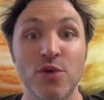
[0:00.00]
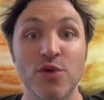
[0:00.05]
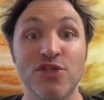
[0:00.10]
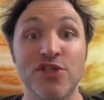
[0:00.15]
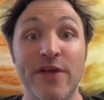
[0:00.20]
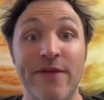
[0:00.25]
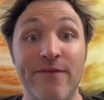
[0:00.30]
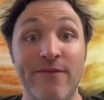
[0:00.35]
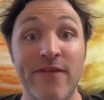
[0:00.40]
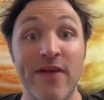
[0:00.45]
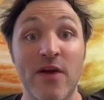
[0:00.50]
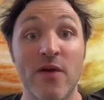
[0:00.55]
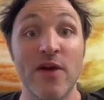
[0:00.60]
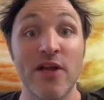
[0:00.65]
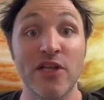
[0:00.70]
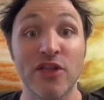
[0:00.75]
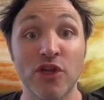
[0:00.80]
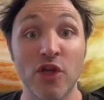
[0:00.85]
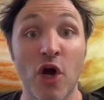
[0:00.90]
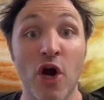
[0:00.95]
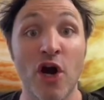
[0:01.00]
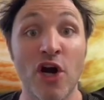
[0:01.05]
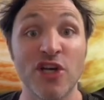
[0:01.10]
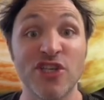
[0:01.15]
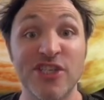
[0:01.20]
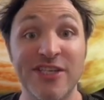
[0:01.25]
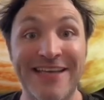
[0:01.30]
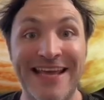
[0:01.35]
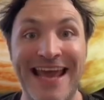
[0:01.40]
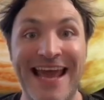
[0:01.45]
it's a very
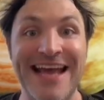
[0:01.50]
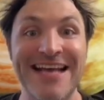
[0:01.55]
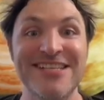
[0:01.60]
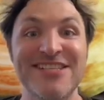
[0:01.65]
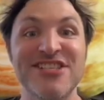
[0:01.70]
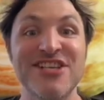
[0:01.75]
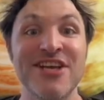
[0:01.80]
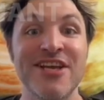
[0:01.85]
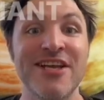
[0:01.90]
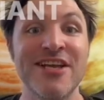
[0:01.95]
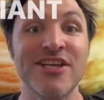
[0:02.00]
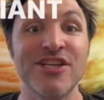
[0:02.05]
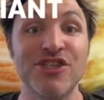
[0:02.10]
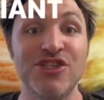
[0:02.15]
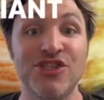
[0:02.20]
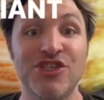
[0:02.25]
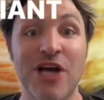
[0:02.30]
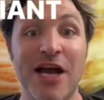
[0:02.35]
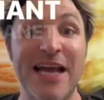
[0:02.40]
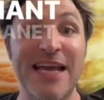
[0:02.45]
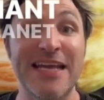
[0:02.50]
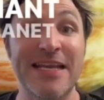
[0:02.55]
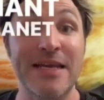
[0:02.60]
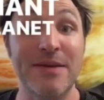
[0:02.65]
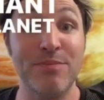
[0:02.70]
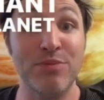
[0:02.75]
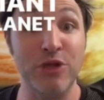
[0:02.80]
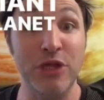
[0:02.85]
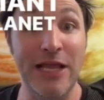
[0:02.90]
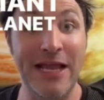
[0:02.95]
large gas giant
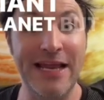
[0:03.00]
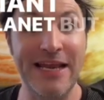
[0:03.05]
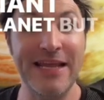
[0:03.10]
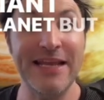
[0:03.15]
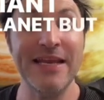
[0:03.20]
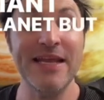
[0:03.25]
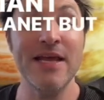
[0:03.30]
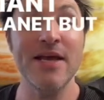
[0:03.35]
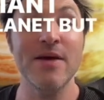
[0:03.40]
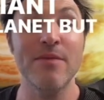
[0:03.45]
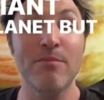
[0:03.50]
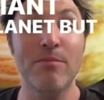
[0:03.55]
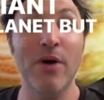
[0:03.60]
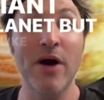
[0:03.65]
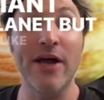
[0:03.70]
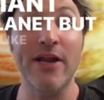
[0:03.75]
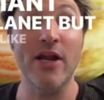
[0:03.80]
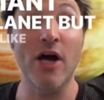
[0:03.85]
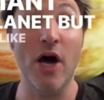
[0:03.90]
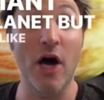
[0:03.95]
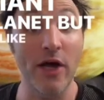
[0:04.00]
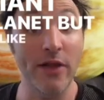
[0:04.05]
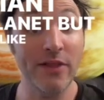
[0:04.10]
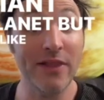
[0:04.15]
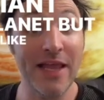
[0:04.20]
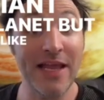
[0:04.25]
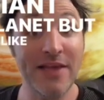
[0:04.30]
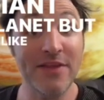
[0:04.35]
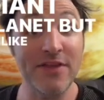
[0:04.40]
planet, but unlike